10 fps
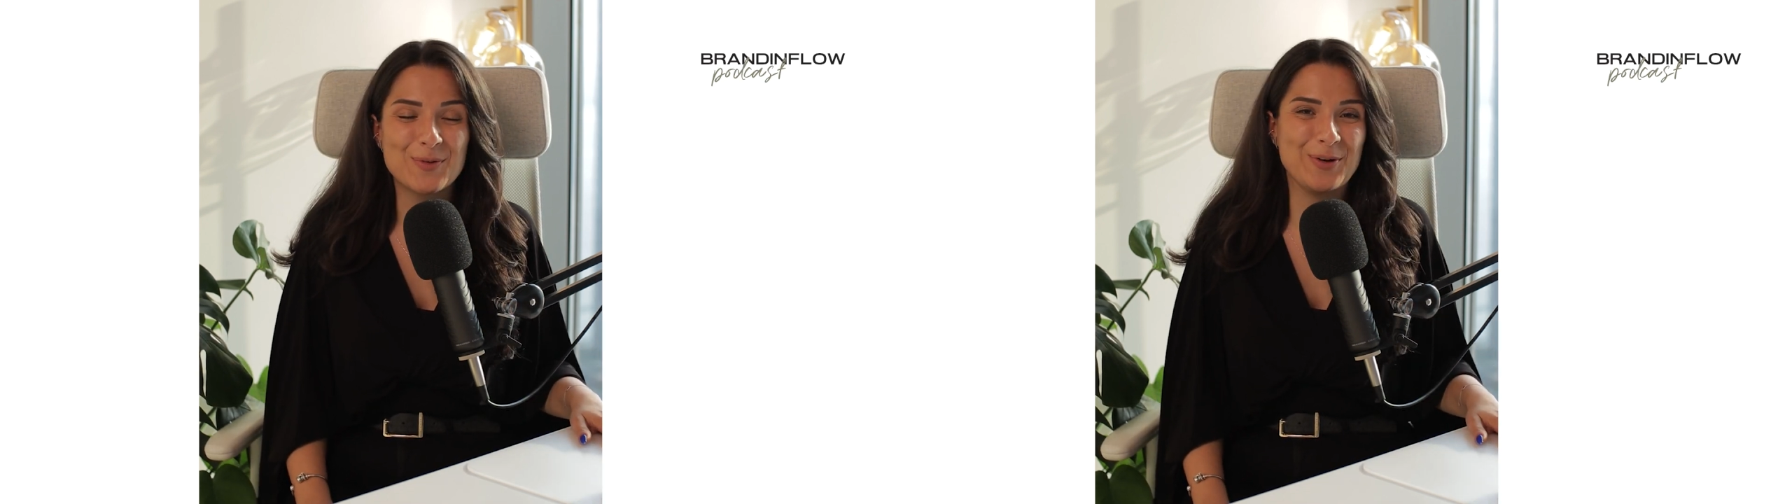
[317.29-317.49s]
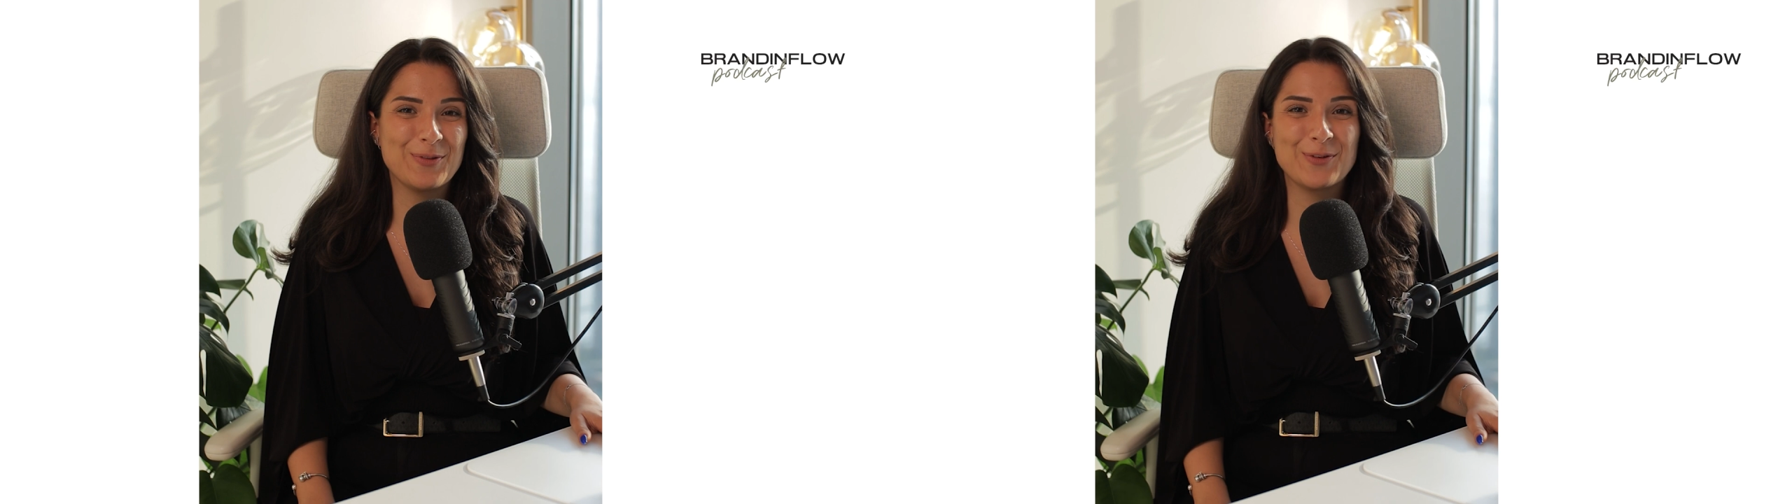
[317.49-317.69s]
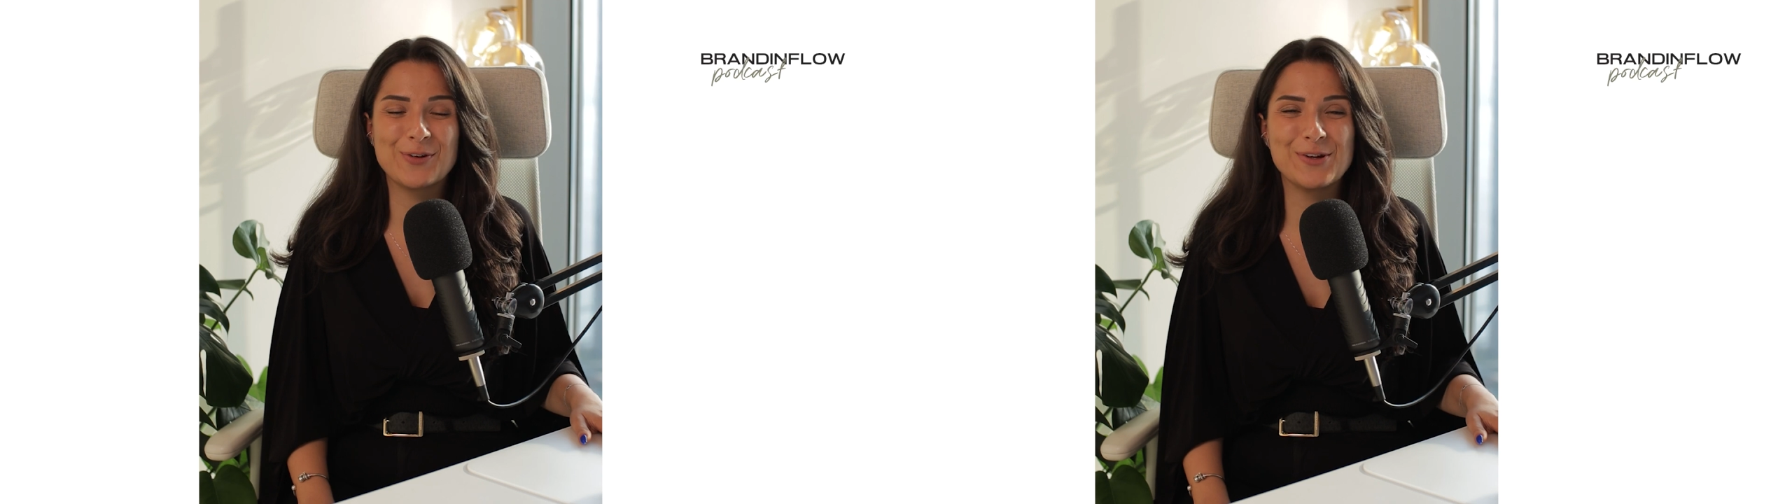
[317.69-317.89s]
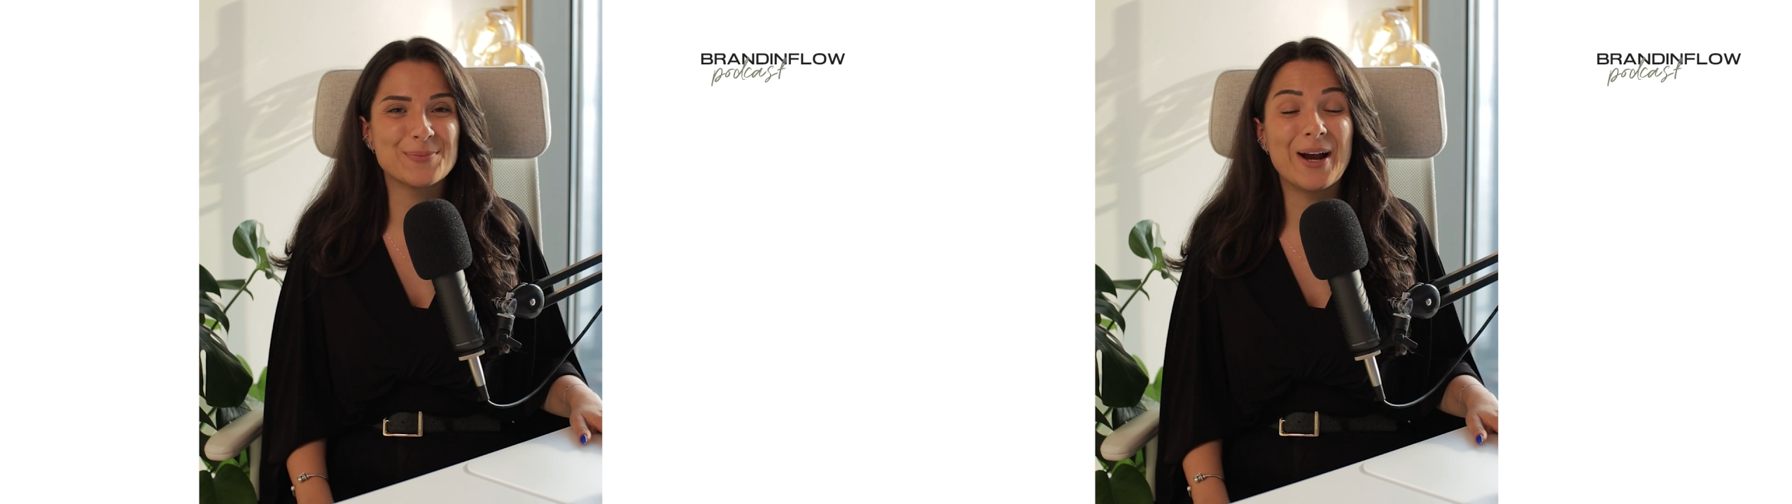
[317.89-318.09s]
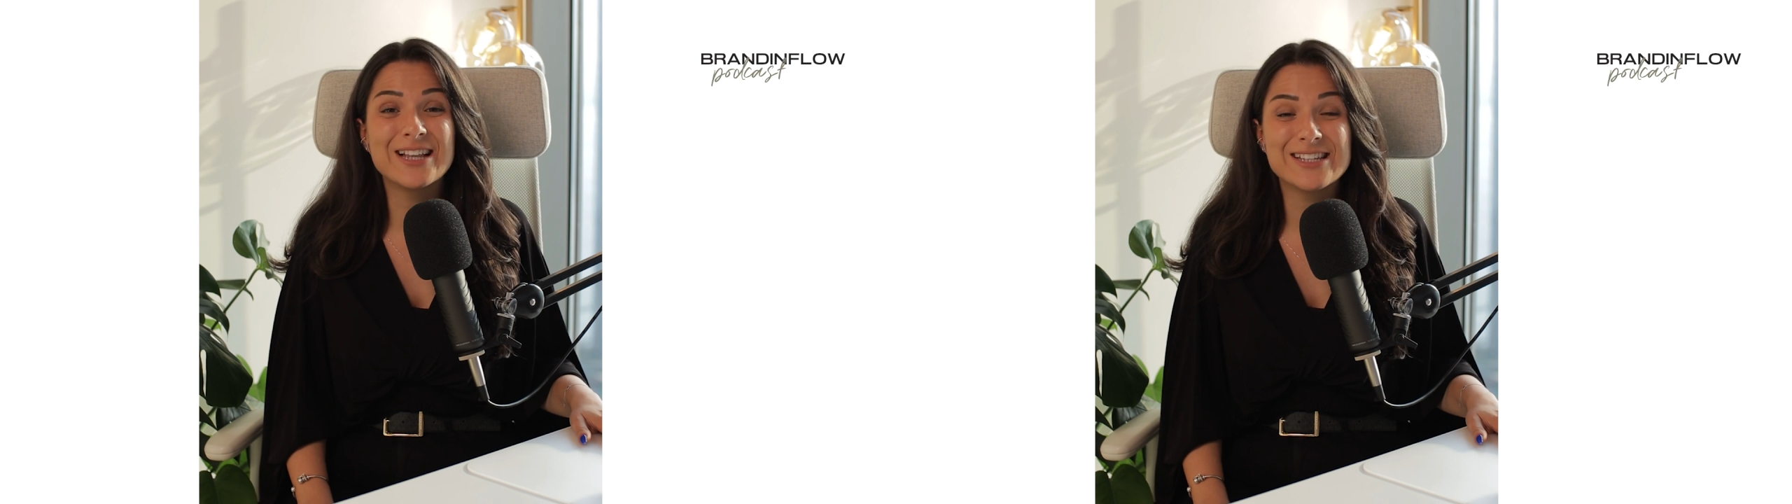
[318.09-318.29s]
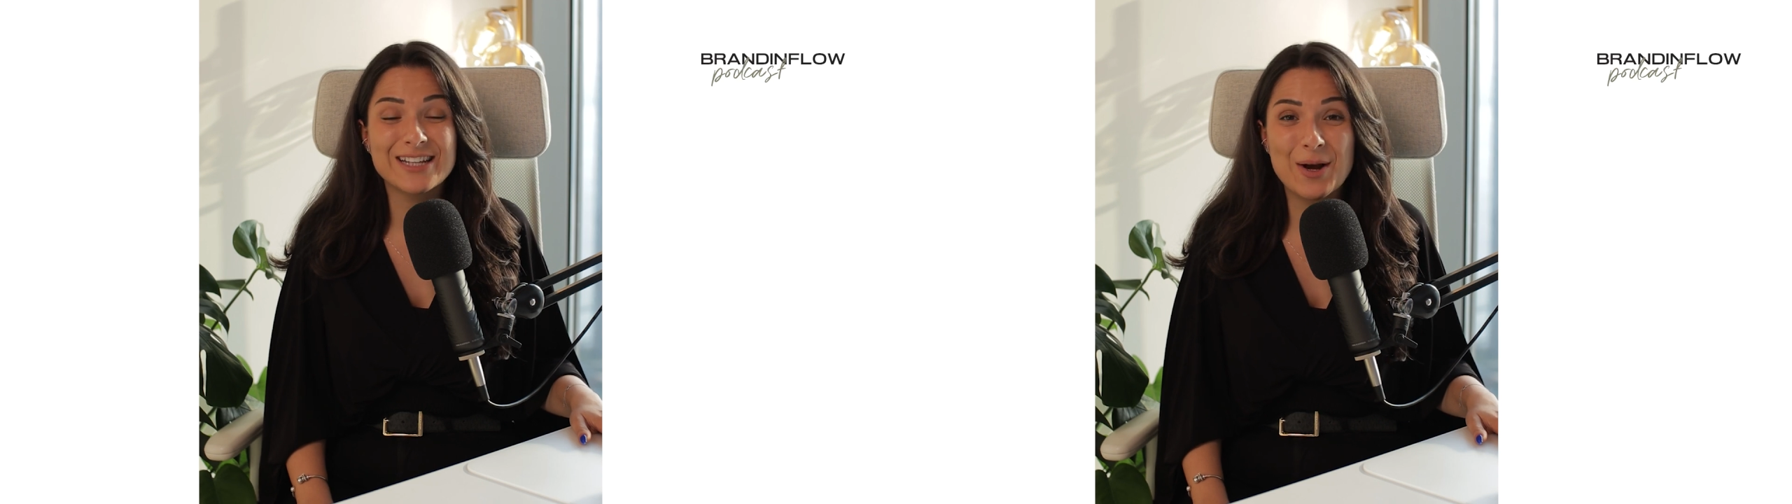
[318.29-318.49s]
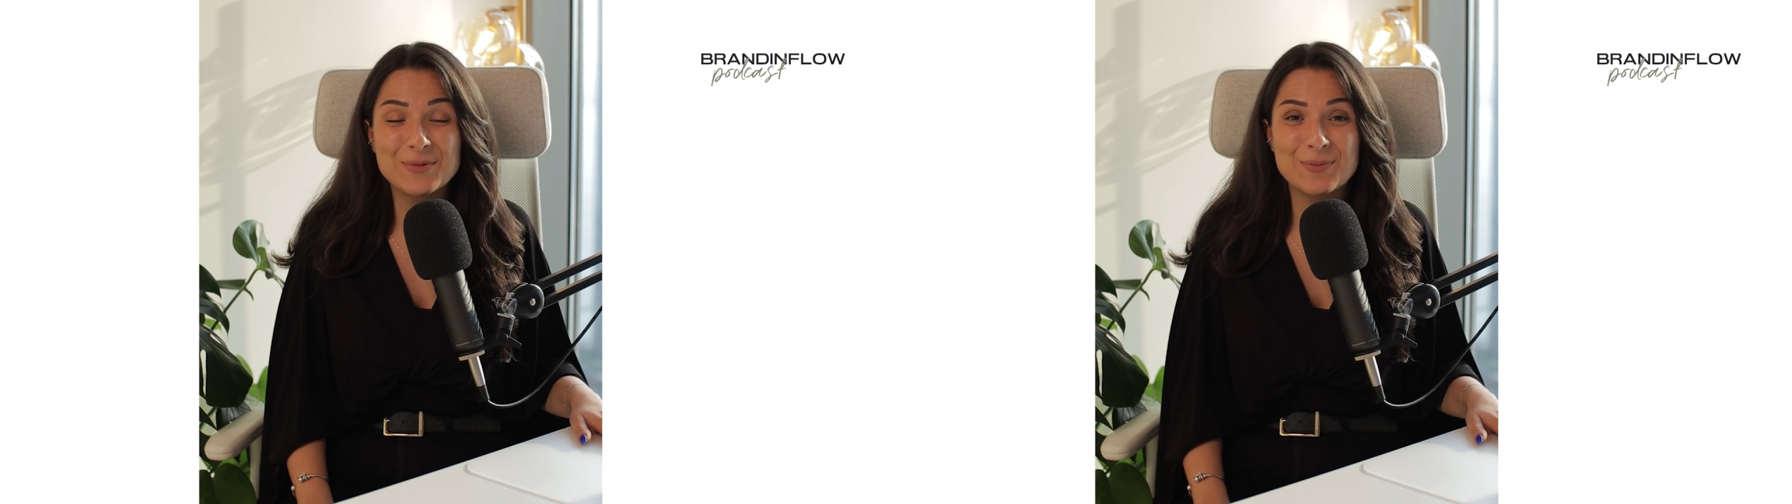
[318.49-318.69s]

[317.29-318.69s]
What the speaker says: one of the first brands that come